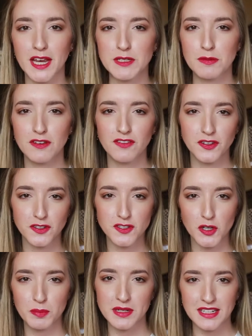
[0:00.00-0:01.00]
makes me feel
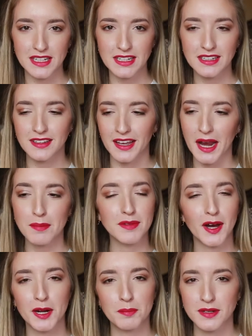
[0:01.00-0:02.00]
so petite. Like, I'm
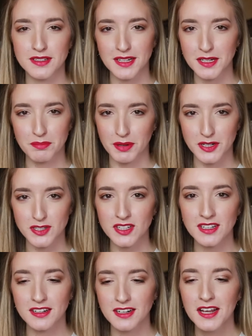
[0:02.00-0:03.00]
not a petite
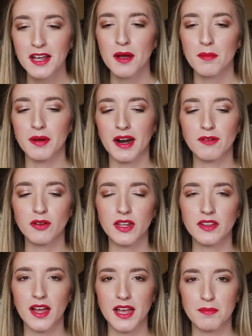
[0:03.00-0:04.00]
person, but I
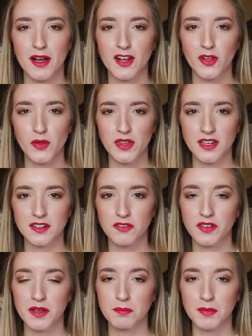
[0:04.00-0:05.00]
really like my clothing to
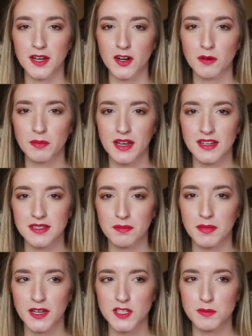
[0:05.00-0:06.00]
fit bigger because it
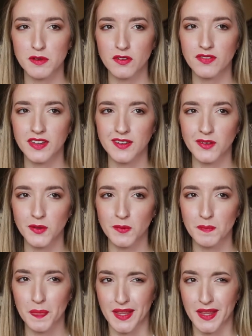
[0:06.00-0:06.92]
makes me feel